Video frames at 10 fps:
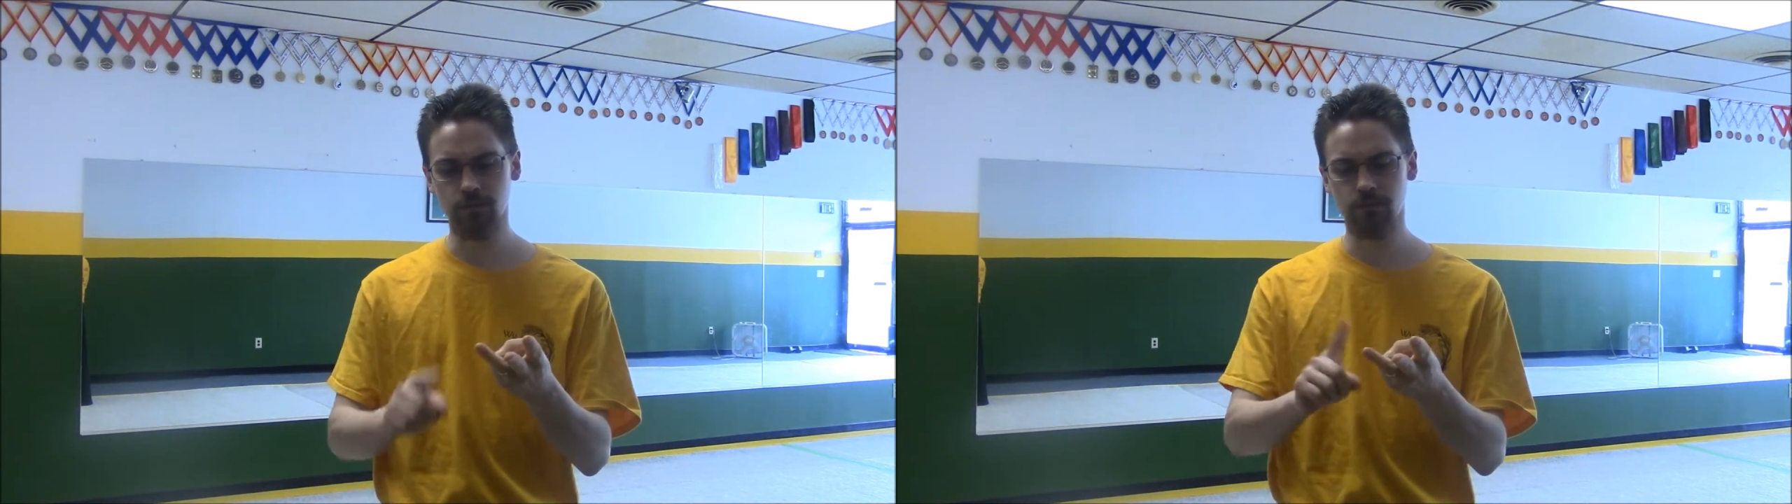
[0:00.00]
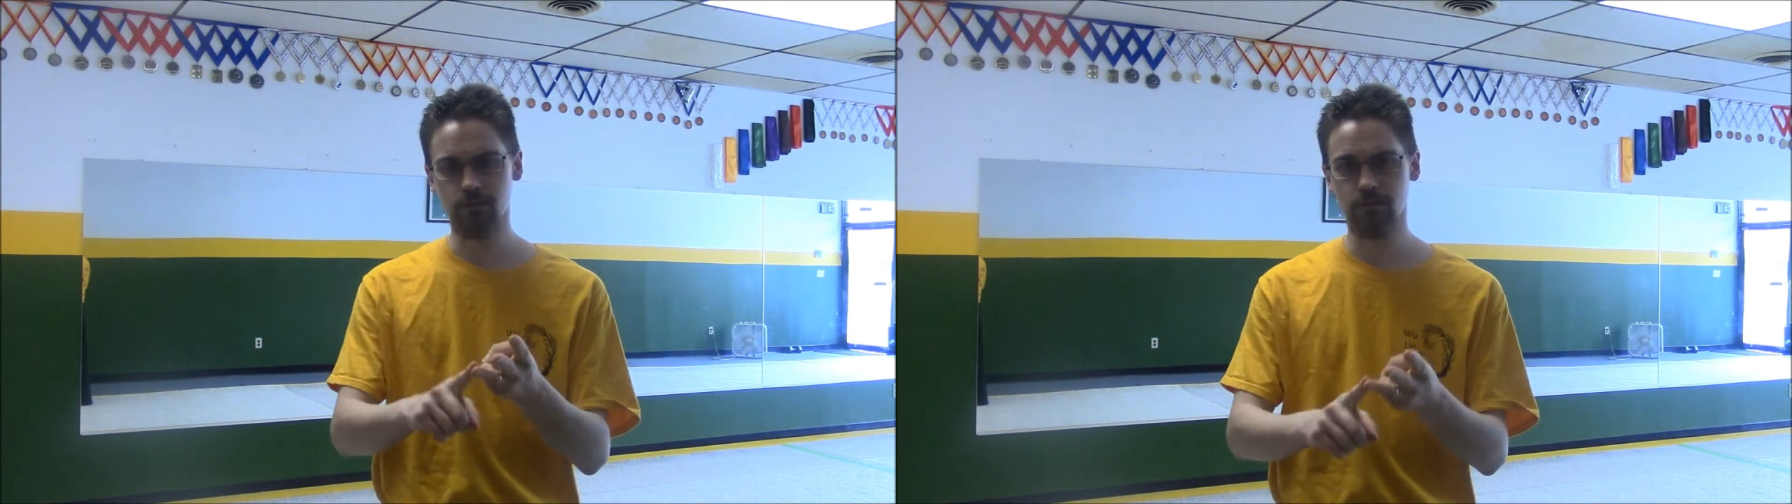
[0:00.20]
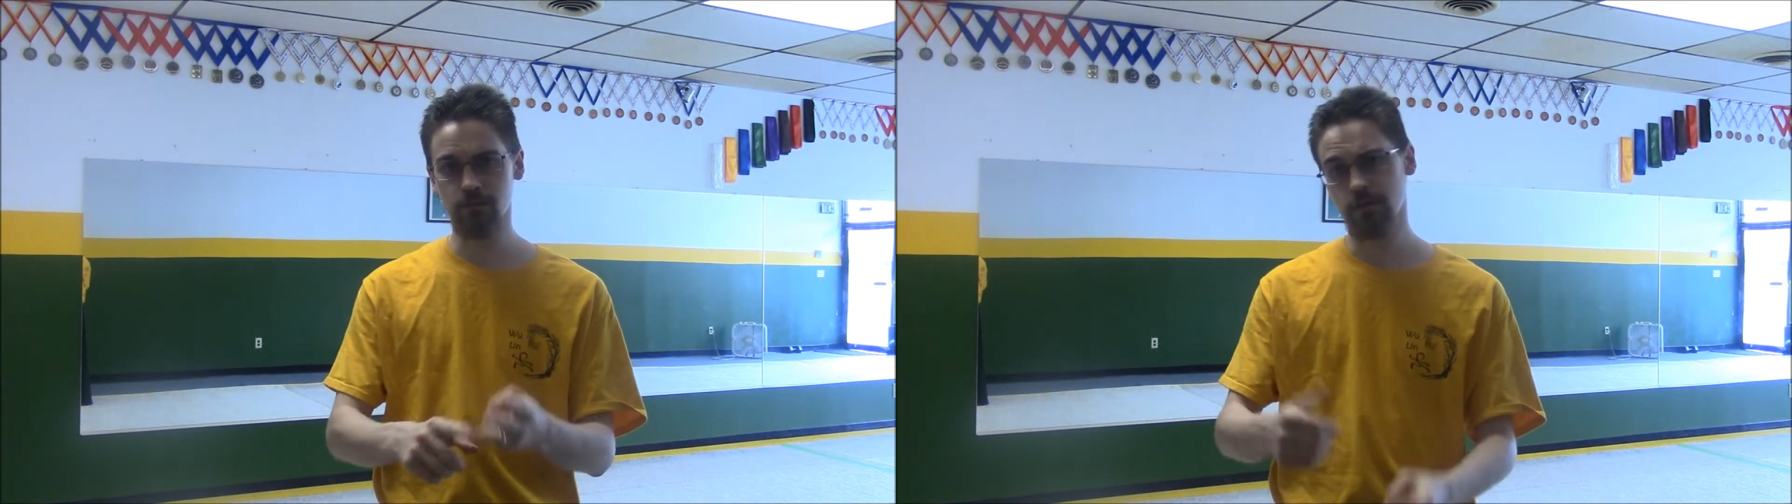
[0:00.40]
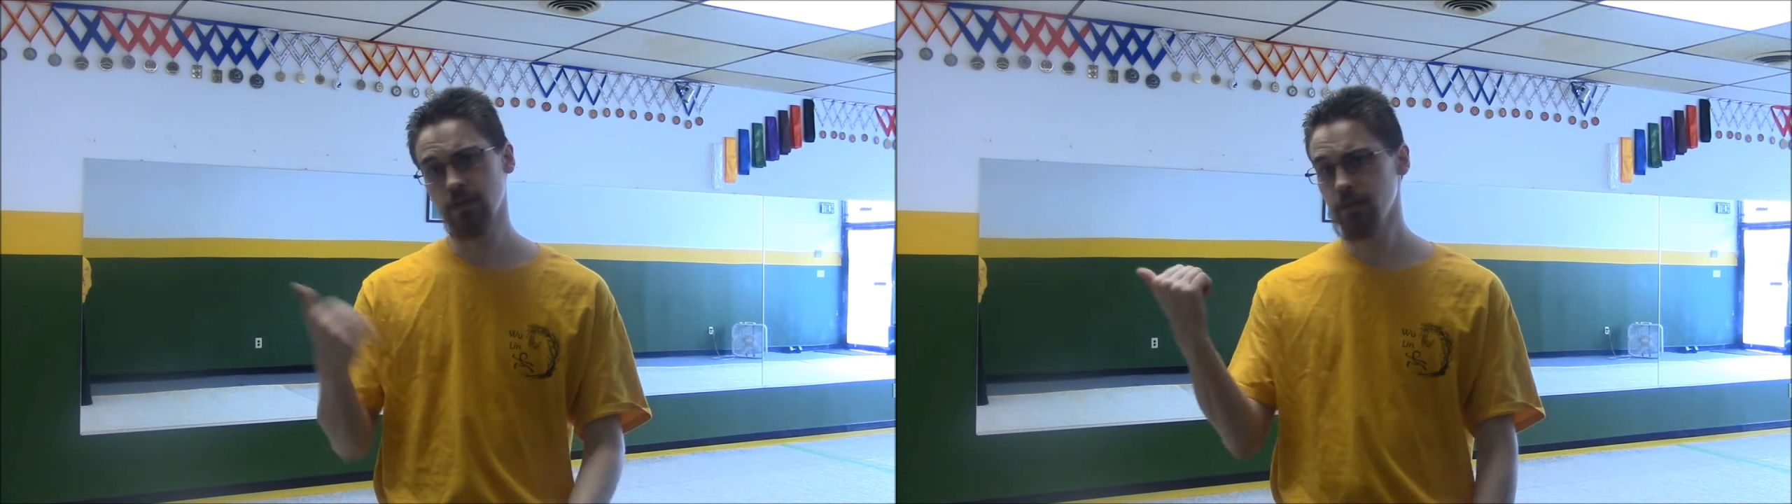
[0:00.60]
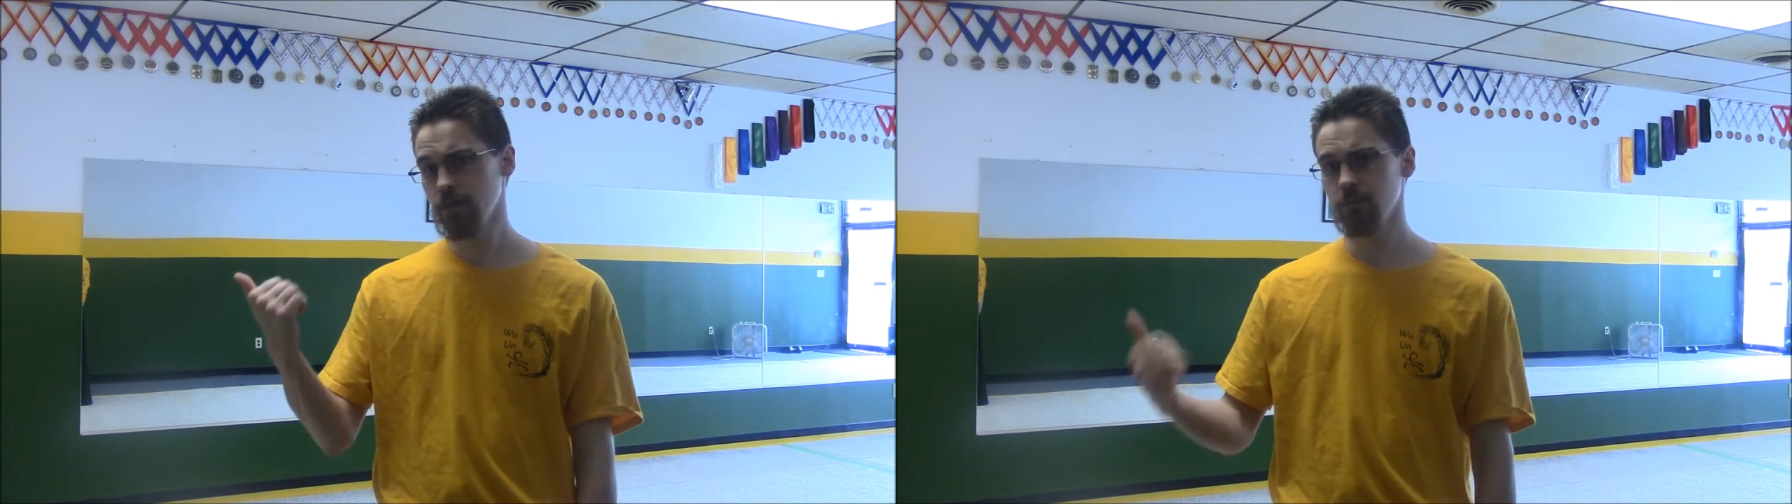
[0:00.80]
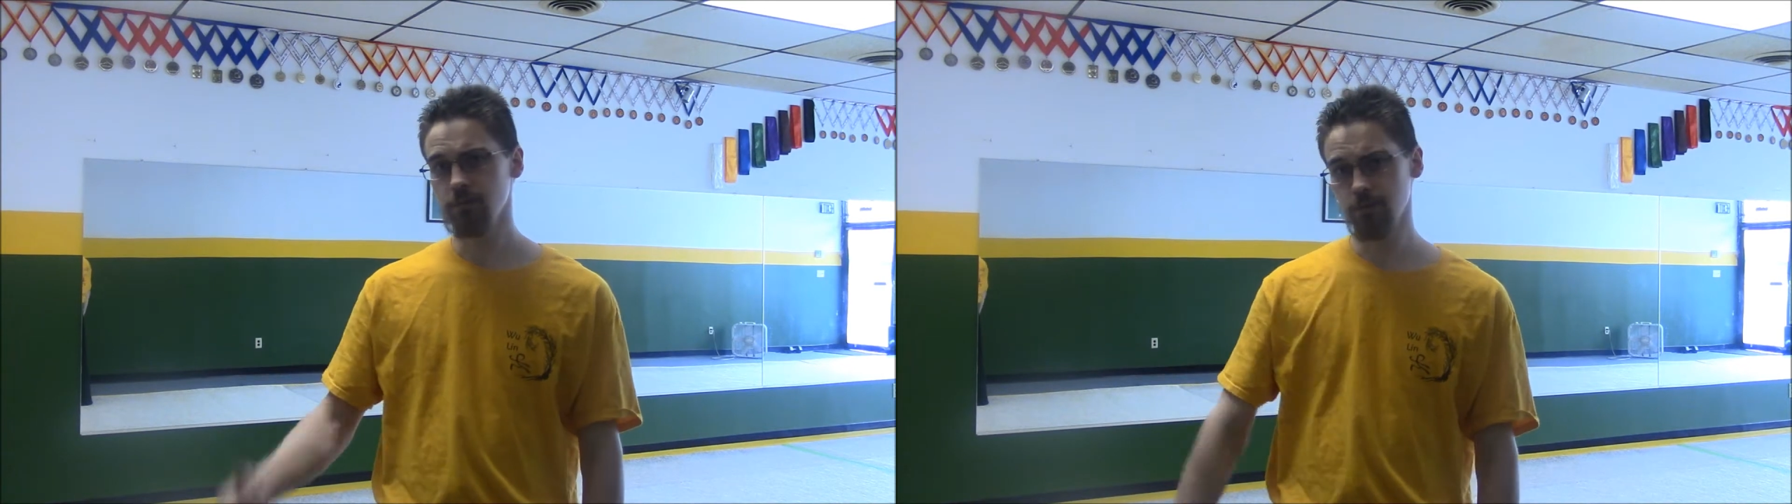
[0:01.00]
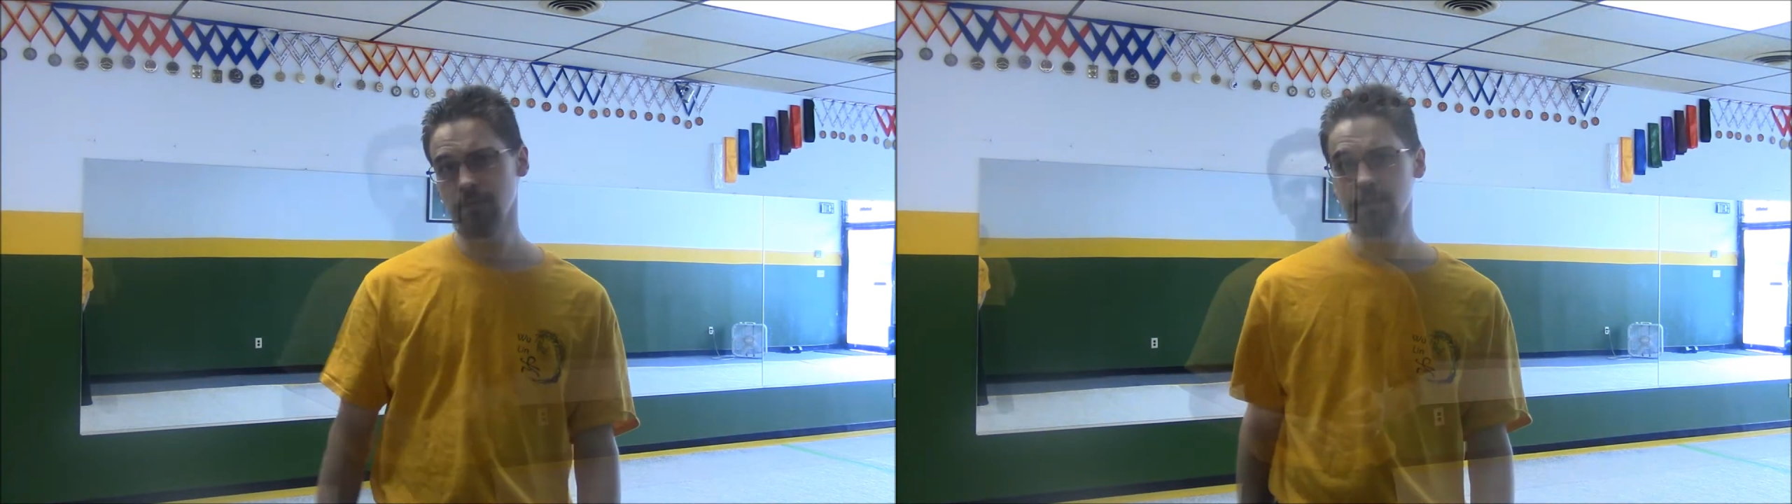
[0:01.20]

And third, we'll do it